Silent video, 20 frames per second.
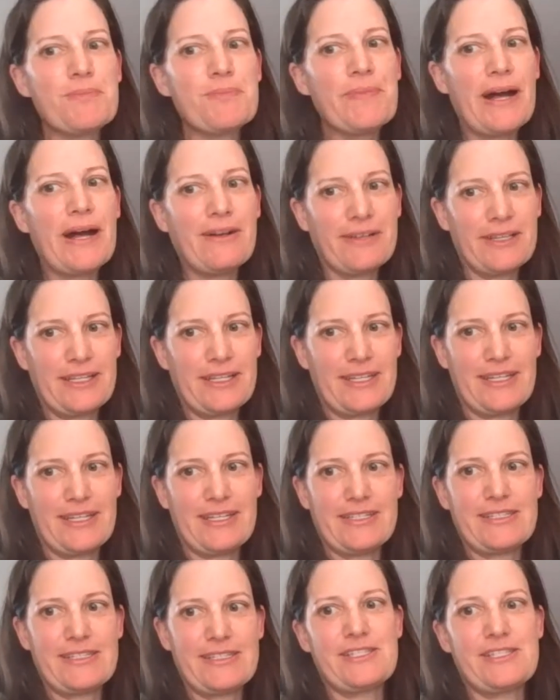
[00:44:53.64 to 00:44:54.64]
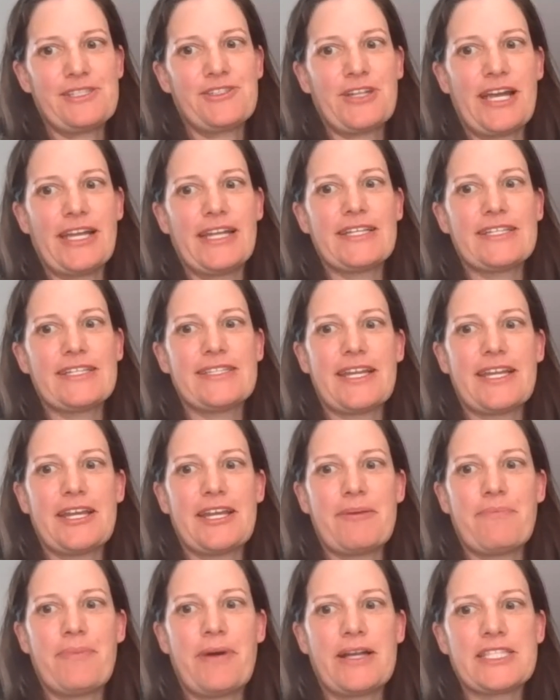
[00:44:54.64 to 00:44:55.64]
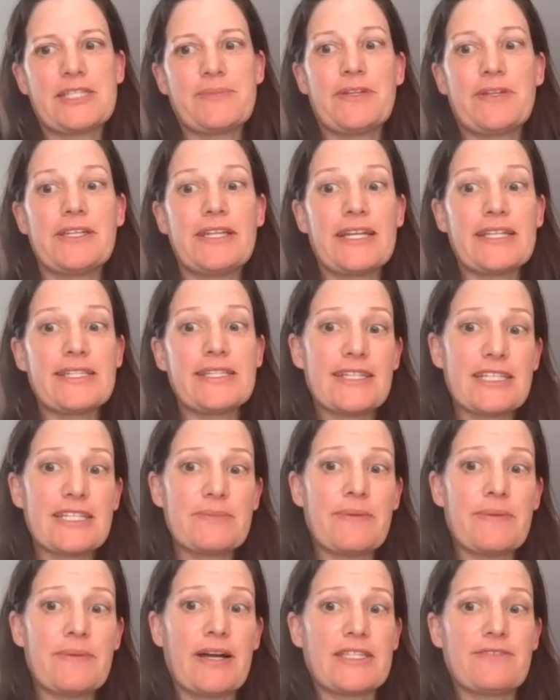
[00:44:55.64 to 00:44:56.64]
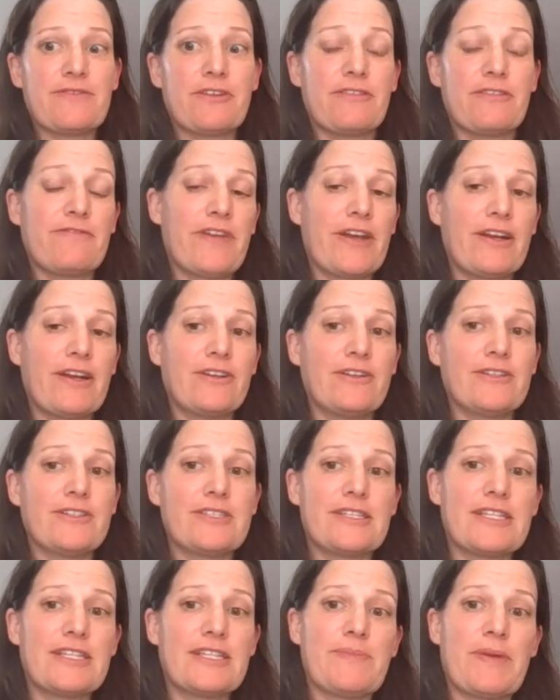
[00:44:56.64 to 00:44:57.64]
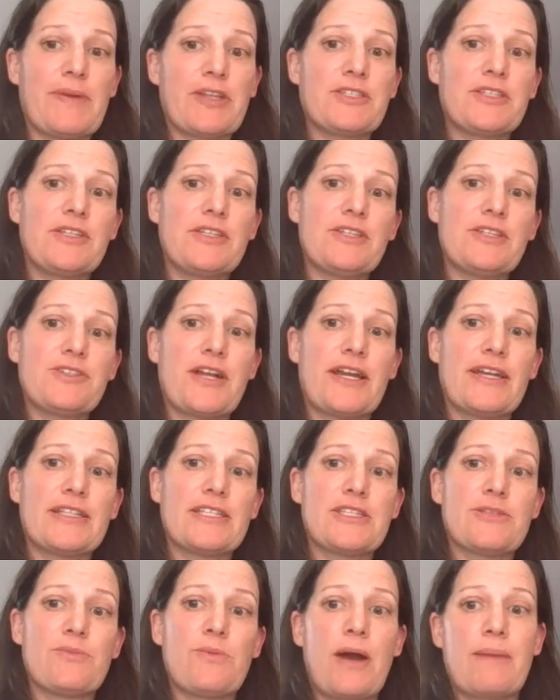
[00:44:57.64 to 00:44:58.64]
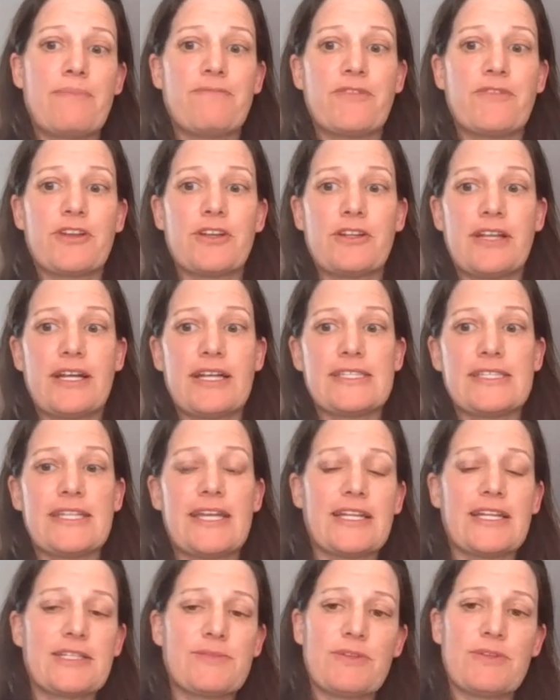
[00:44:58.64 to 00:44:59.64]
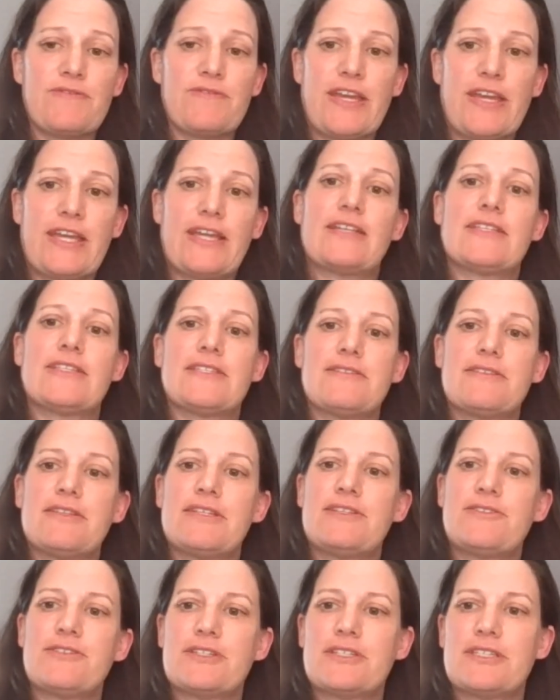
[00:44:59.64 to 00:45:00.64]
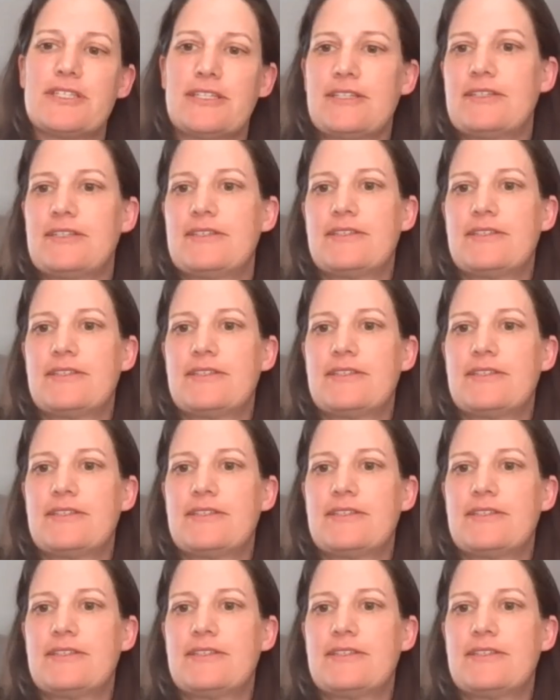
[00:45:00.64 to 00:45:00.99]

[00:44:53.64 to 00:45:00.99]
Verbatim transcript: with balconies try to set up possible nesting spots for ferals, especially to try and swap fertilized eggs with fakes? Interesting.